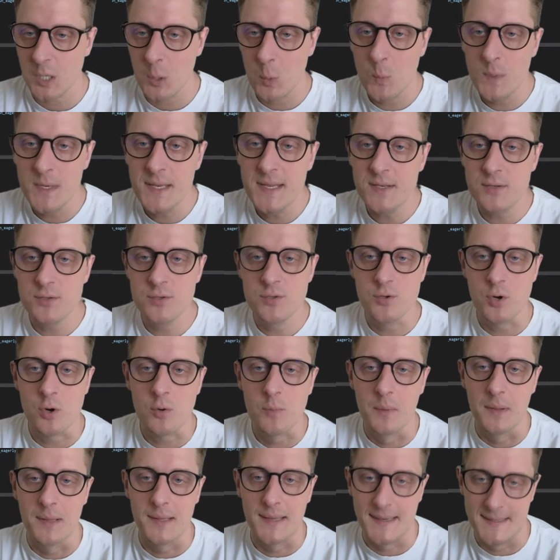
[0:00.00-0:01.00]
we need to
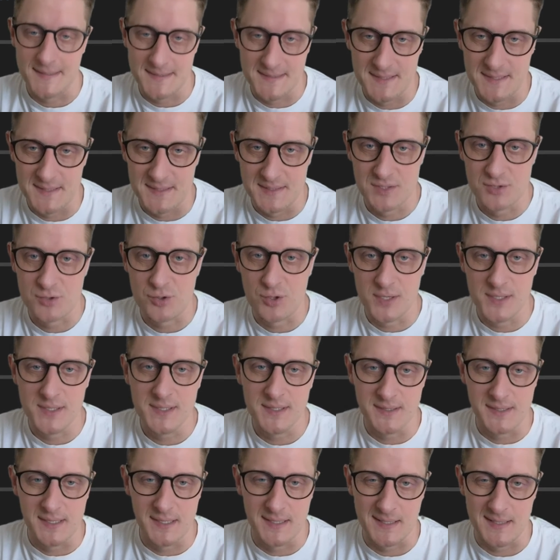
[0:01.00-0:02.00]
normalize this
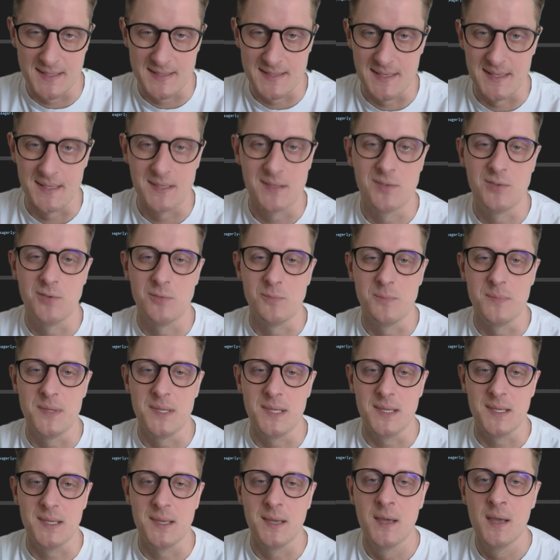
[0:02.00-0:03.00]
training dataset to
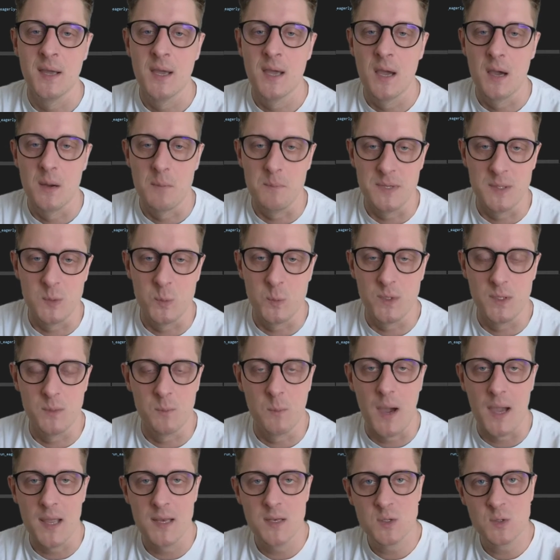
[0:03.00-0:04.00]
be between
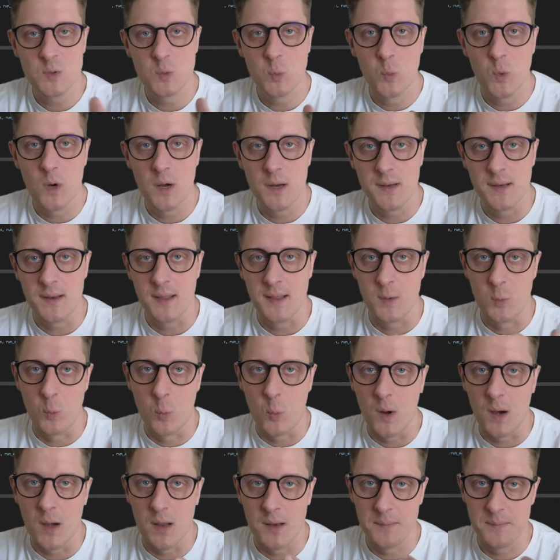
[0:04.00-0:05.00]
-1 and
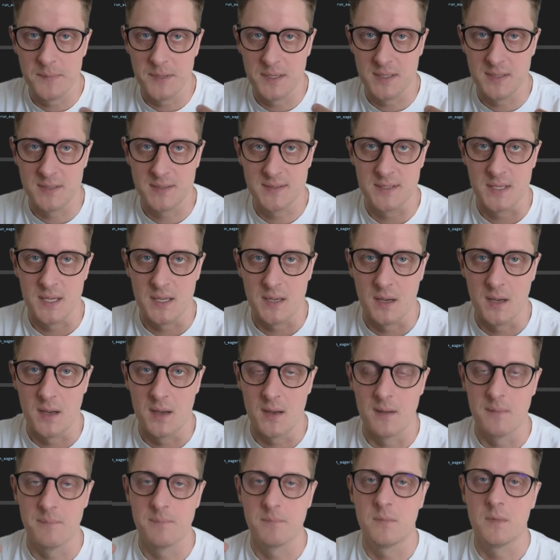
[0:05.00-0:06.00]
1 because
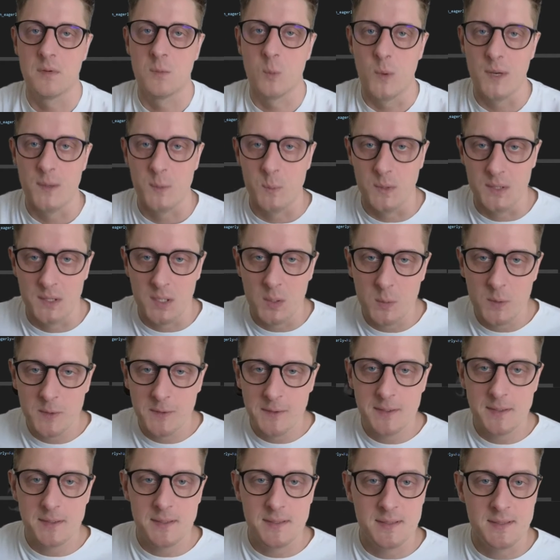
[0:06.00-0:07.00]
when we load
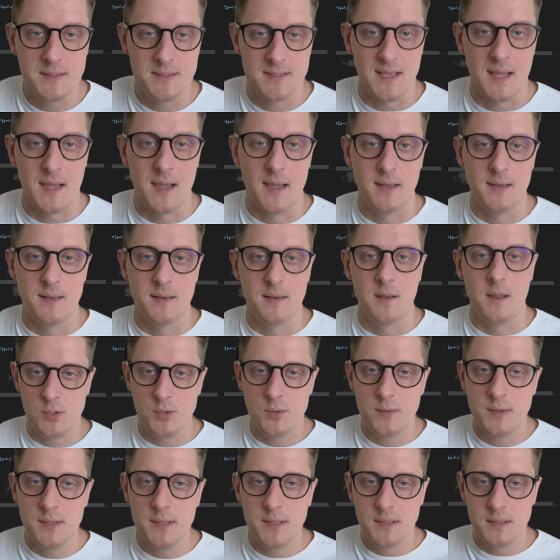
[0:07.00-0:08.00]
it, it's an
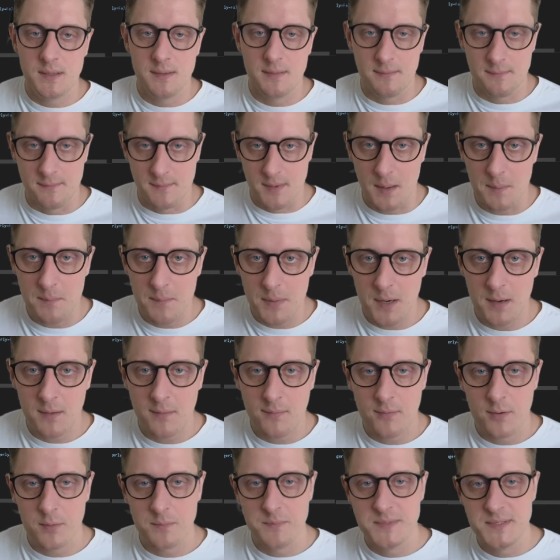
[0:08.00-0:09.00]
uint number
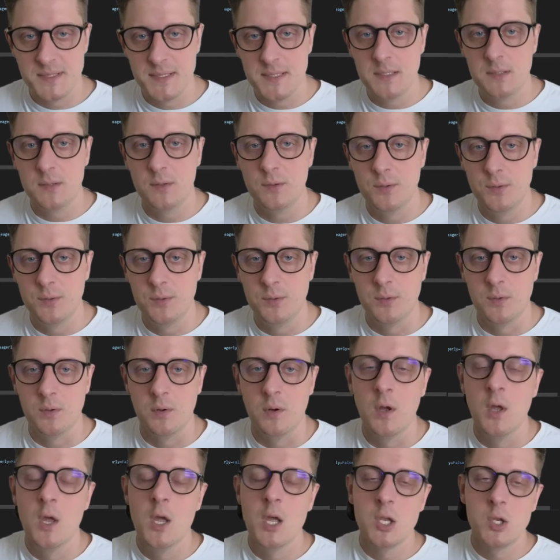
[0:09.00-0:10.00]
from 0
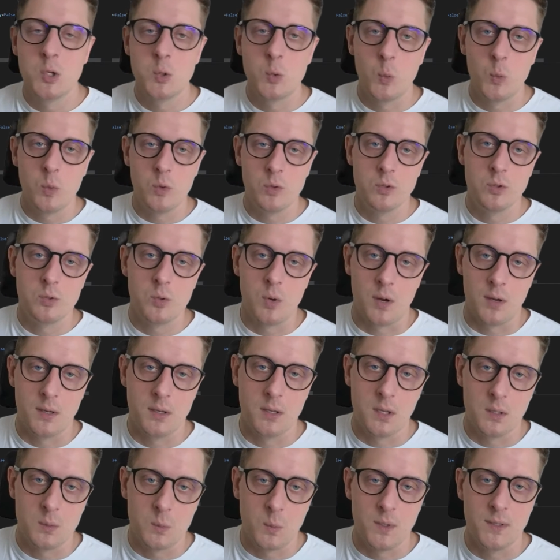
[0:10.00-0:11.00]
to
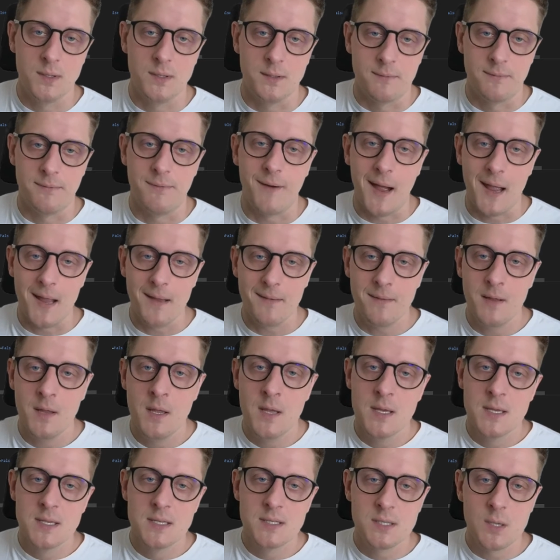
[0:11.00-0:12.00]
225.
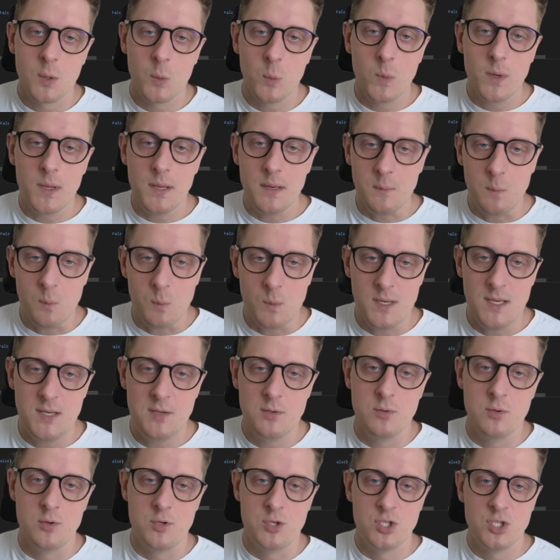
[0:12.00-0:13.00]
So we
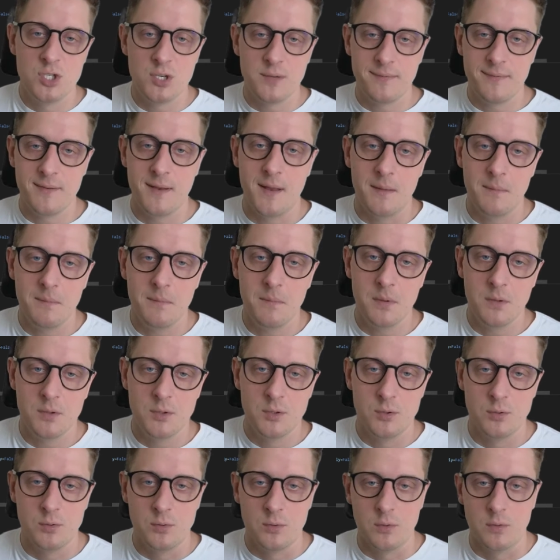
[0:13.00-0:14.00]
need to shift them
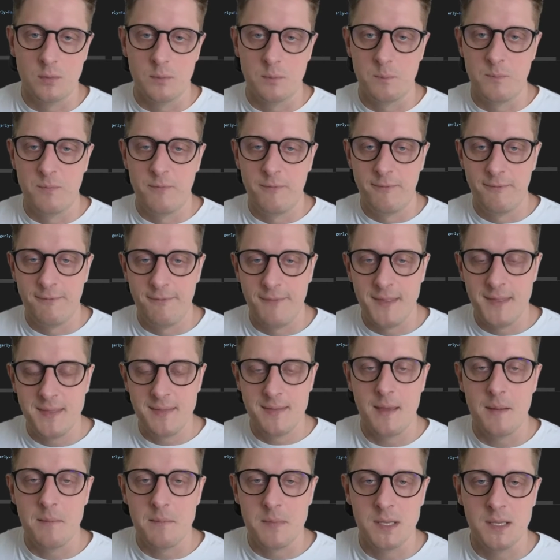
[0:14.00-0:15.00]
to fit
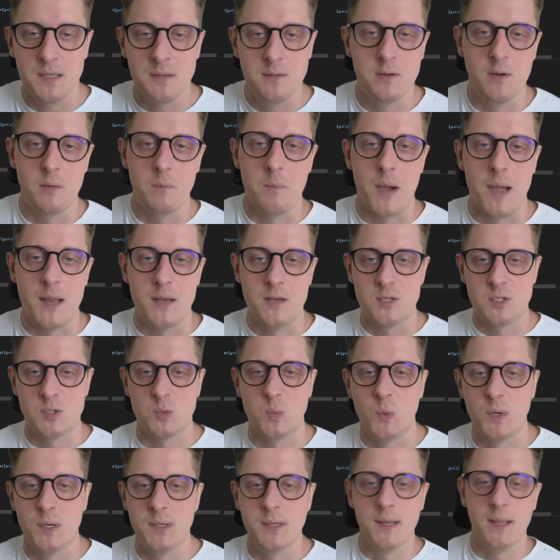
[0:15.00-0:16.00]
them into
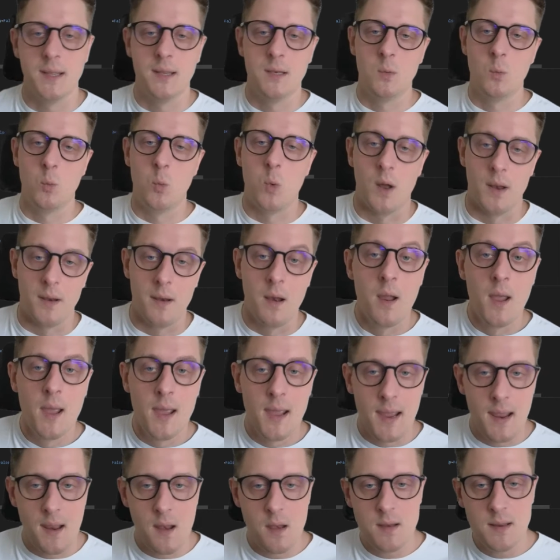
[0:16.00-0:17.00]
-1 and 1.
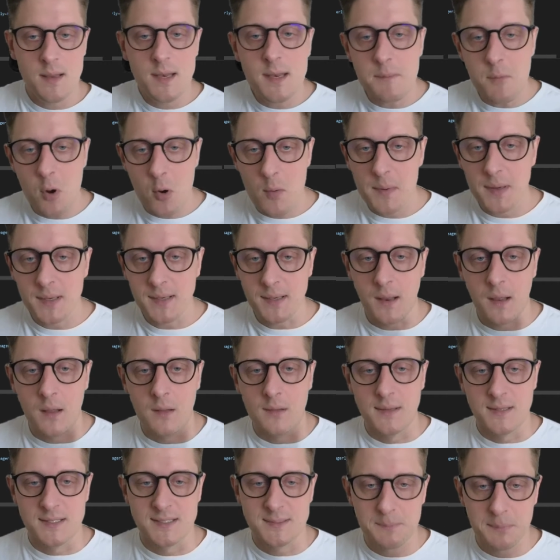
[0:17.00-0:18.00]
And in a moment,
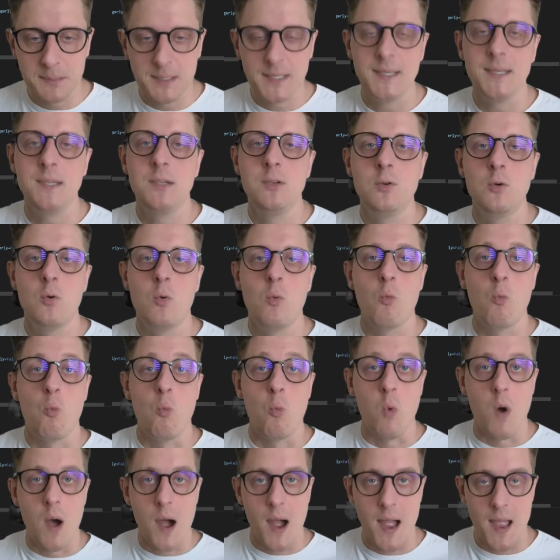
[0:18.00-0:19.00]
I'll explain you
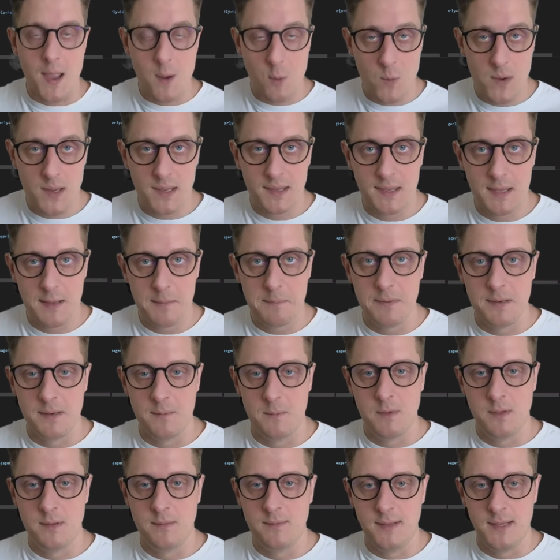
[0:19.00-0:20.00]
why we keep it
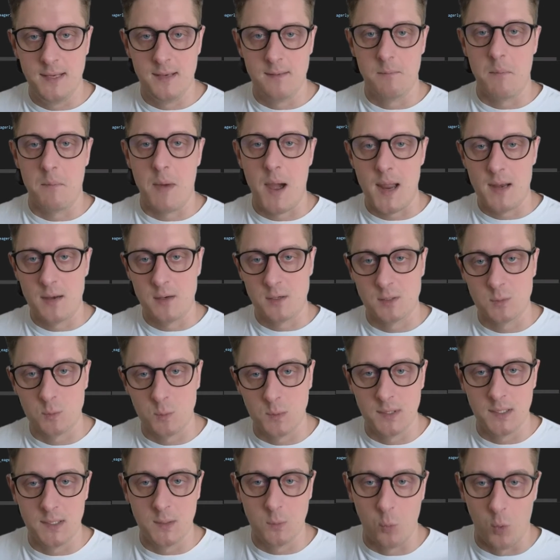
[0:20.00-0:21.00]
between
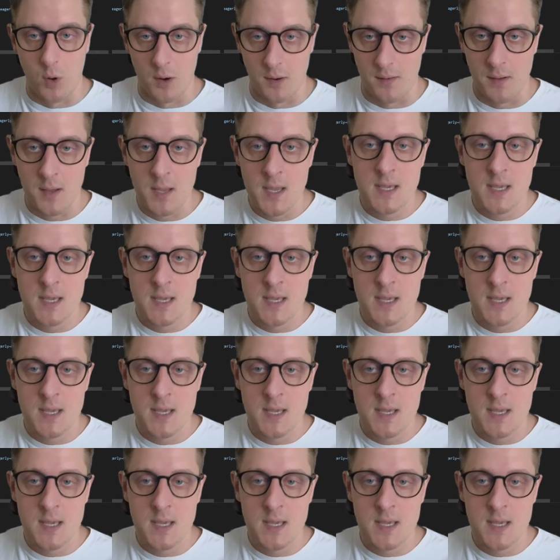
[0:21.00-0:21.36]
-1 and 1.